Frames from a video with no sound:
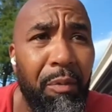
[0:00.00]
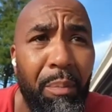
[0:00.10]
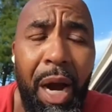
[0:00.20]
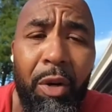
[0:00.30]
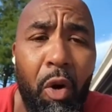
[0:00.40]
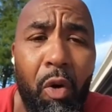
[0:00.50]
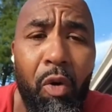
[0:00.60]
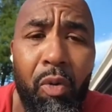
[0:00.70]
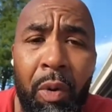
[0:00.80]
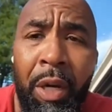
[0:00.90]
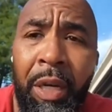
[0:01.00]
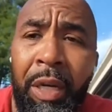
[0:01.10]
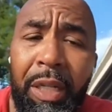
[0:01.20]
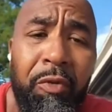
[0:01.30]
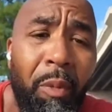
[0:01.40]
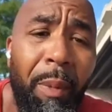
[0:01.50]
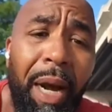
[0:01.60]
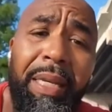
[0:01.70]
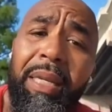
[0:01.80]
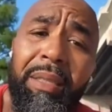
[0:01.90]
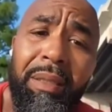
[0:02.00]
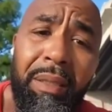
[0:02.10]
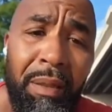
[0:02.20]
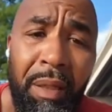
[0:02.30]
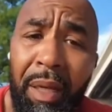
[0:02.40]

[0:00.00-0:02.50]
My goal is for my kids,